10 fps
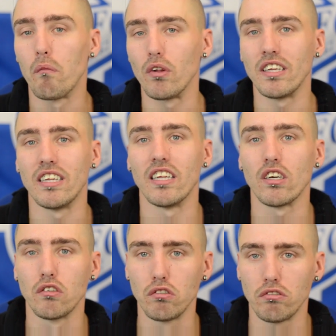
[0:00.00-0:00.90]
But this is
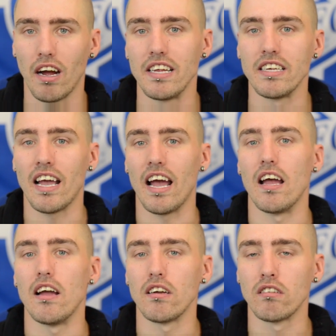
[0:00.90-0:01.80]
a great
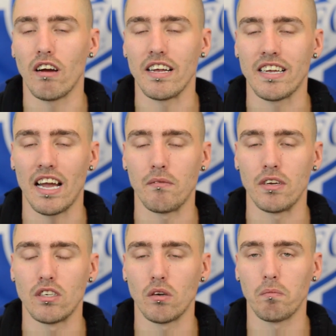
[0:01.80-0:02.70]
game
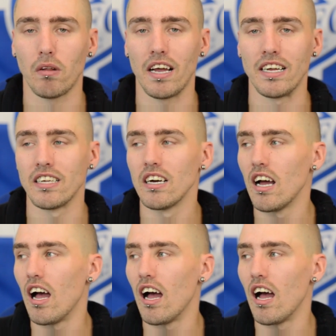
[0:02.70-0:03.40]
we just played,